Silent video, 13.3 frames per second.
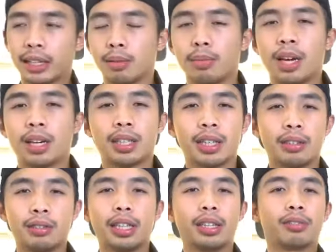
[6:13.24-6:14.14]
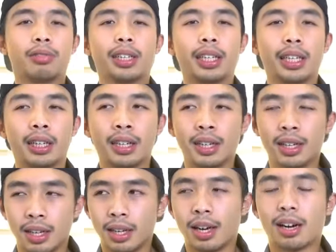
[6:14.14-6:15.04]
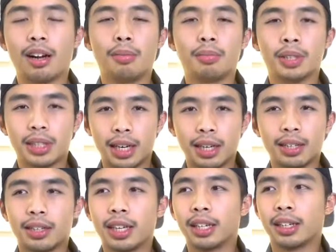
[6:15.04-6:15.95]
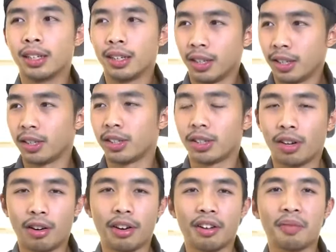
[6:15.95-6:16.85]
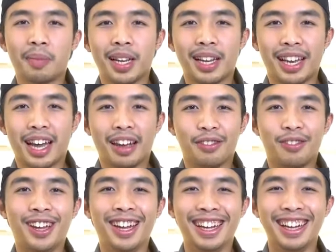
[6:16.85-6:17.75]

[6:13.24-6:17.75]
title blocks and you didn't really accomplish anything. Story of my life.